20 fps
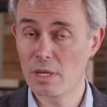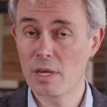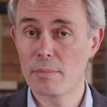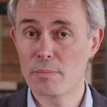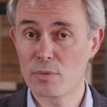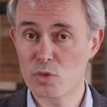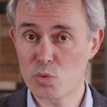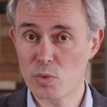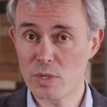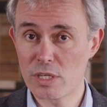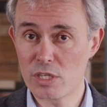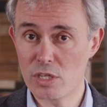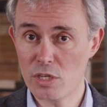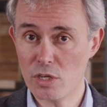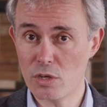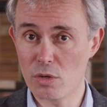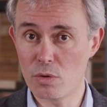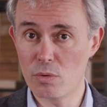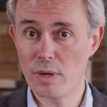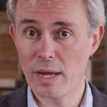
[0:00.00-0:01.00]
between
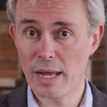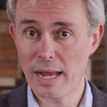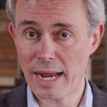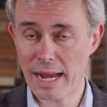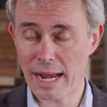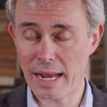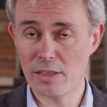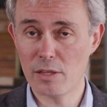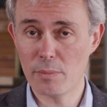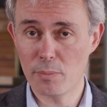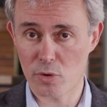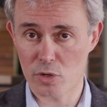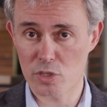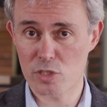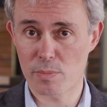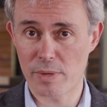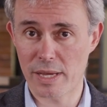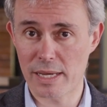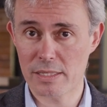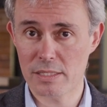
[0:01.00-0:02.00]
you and the
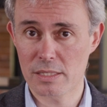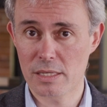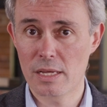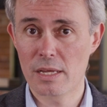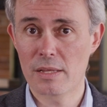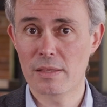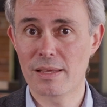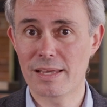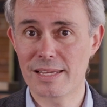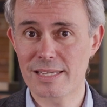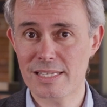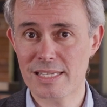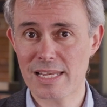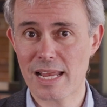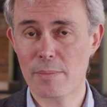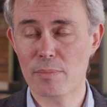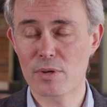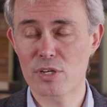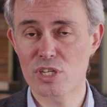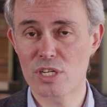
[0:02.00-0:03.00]
prospect that
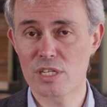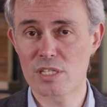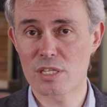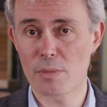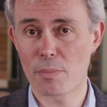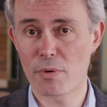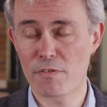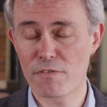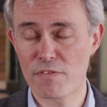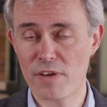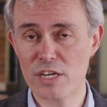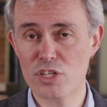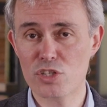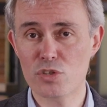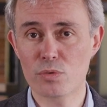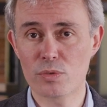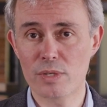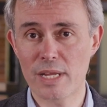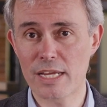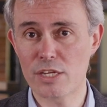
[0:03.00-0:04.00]
establishes the
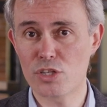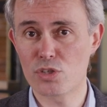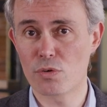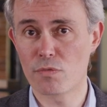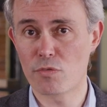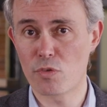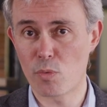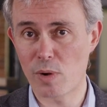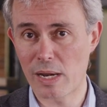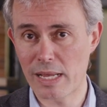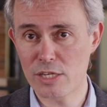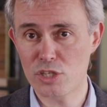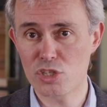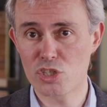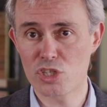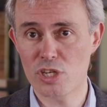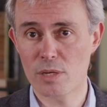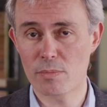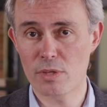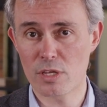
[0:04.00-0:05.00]
professional nature of the
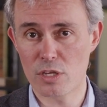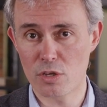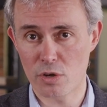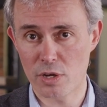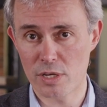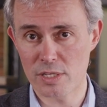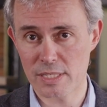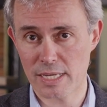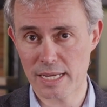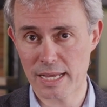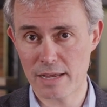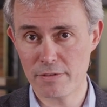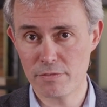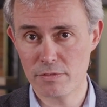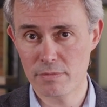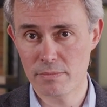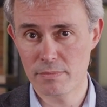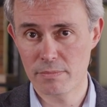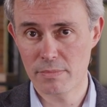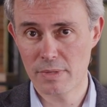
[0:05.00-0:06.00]
relationship that you're going to have.
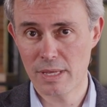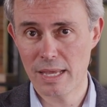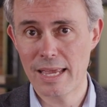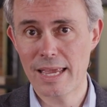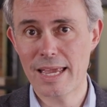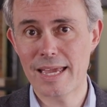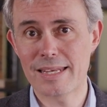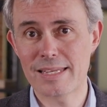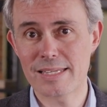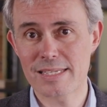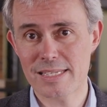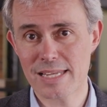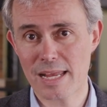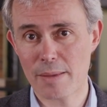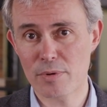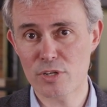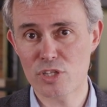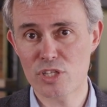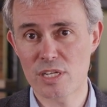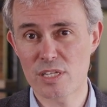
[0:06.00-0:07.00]
It
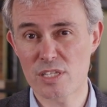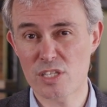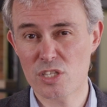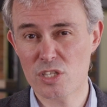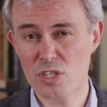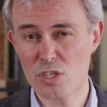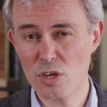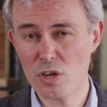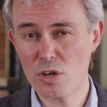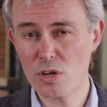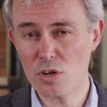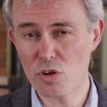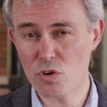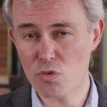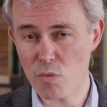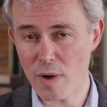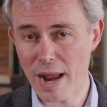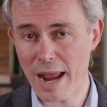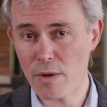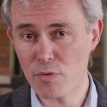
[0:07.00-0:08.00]
establishes certain
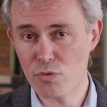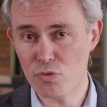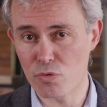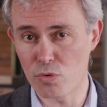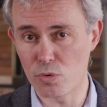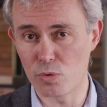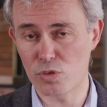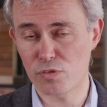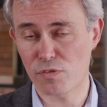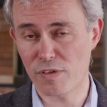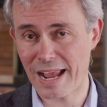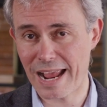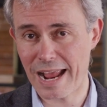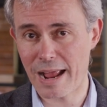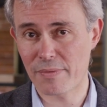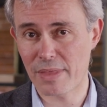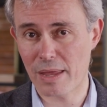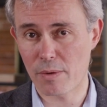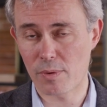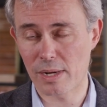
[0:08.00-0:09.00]
ground rules for
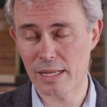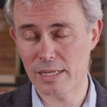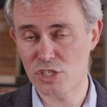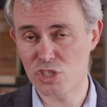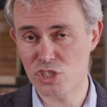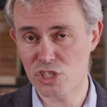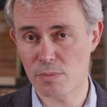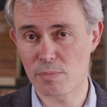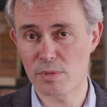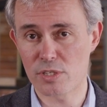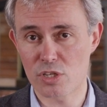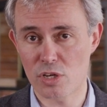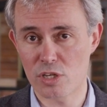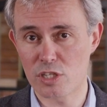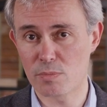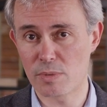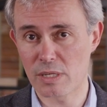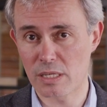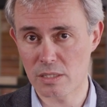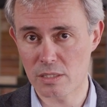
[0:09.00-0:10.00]
how that relationship is going
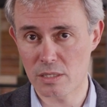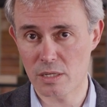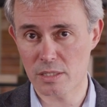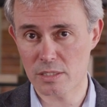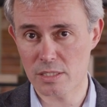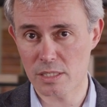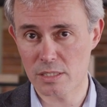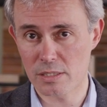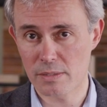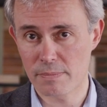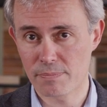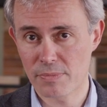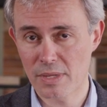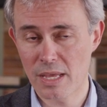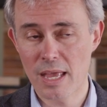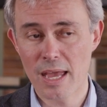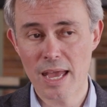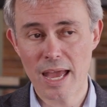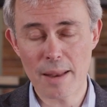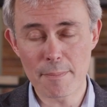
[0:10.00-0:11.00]
to be conducted.
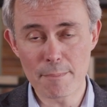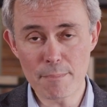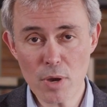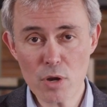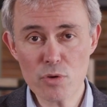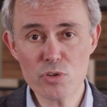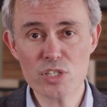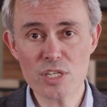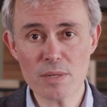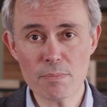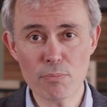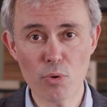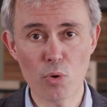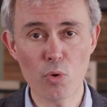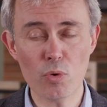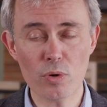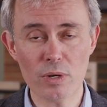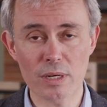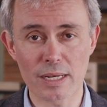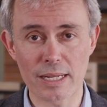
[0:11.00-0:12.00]
And most
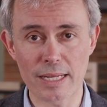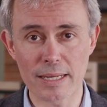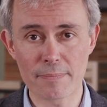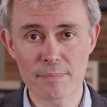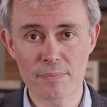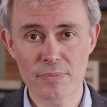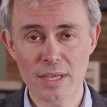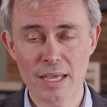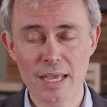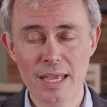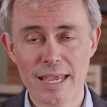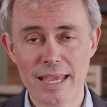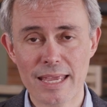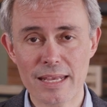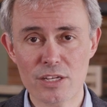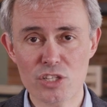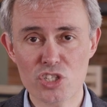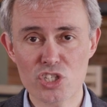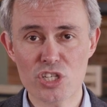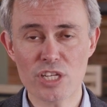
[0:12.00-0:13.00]
importantly, it
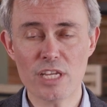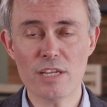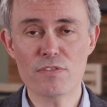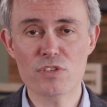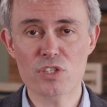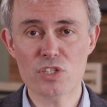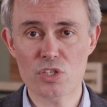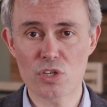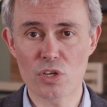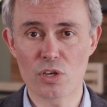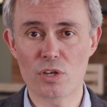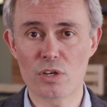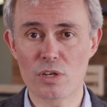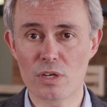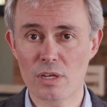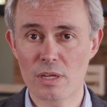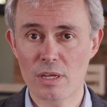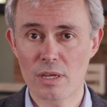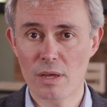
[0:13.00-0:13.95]
achieves certain